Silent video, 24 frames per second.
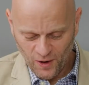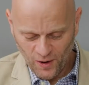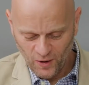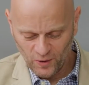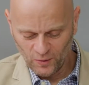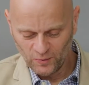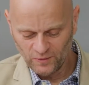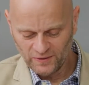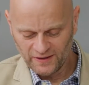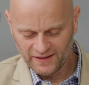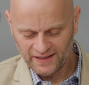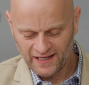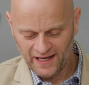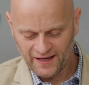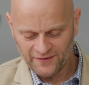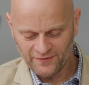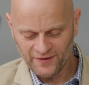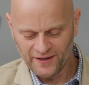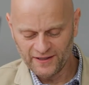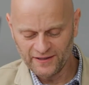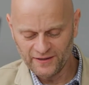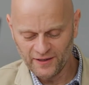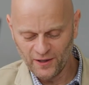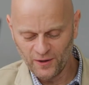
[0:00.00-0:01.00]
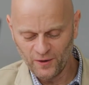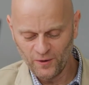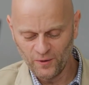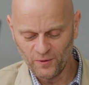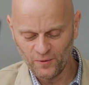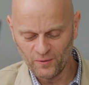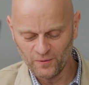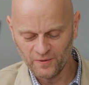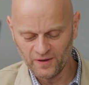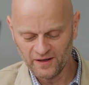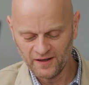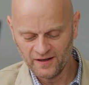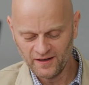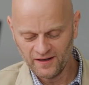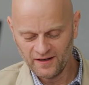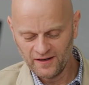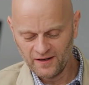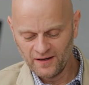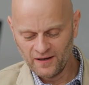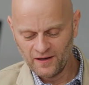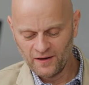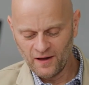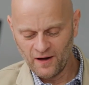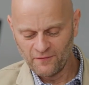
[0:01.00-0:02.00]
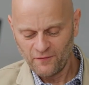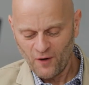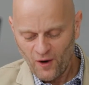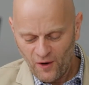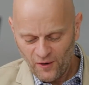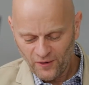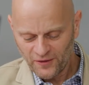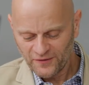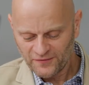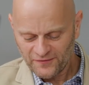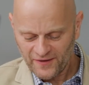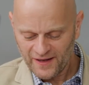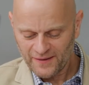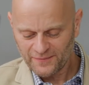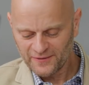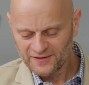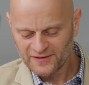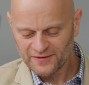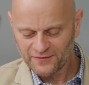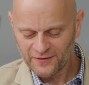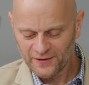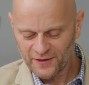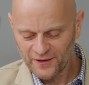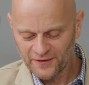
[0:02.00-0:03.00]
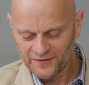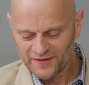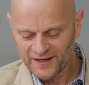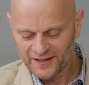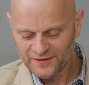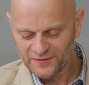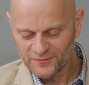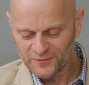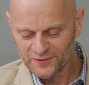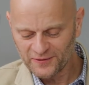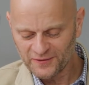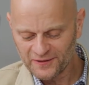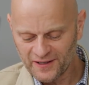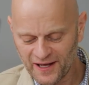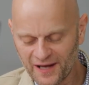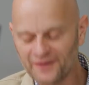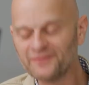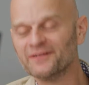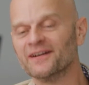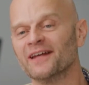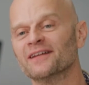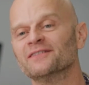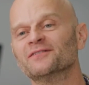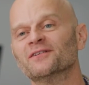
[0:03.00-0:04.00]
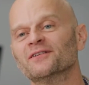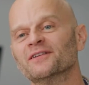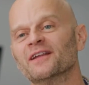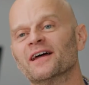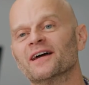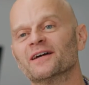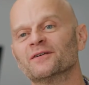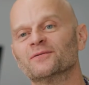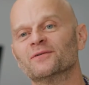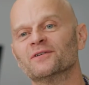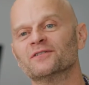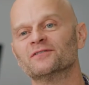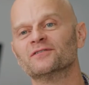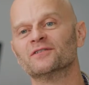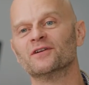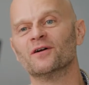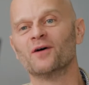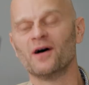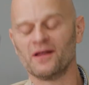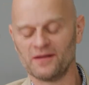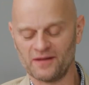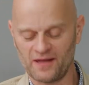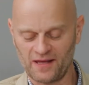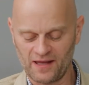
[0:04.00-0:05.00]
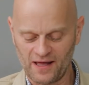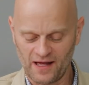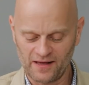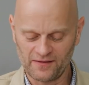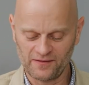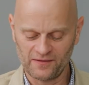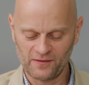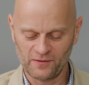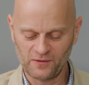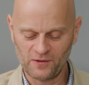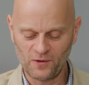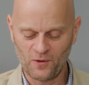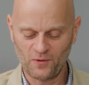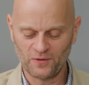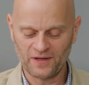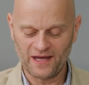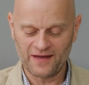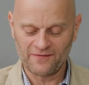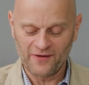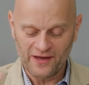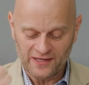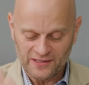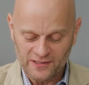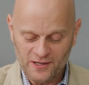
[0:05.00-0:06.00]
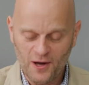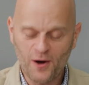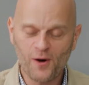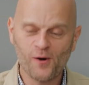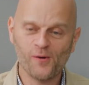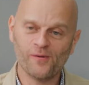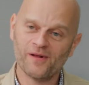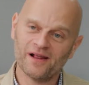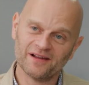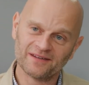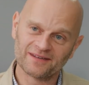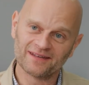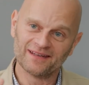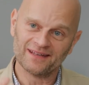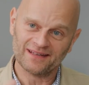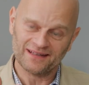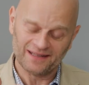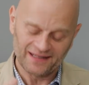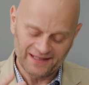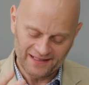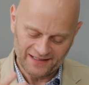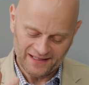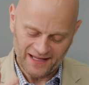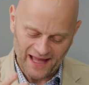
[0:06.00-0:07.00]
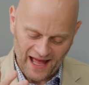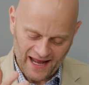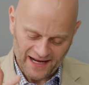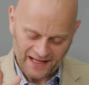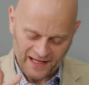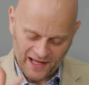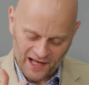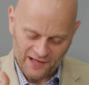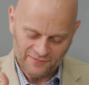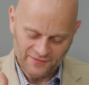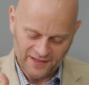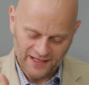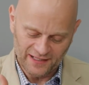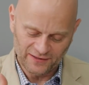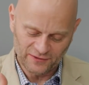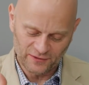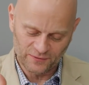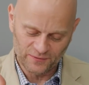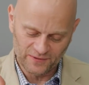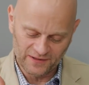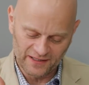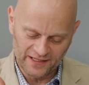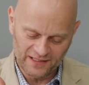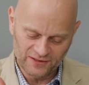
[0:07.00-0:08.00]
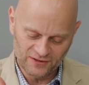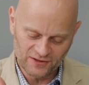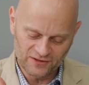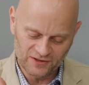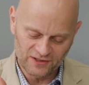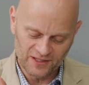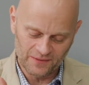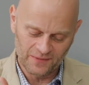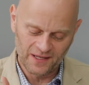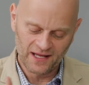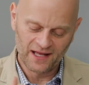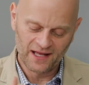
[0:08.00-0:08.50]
only have I known of all the families of the earth. That's real covenantal language. You know, you only have I known. It's in kind of covenantal relationship.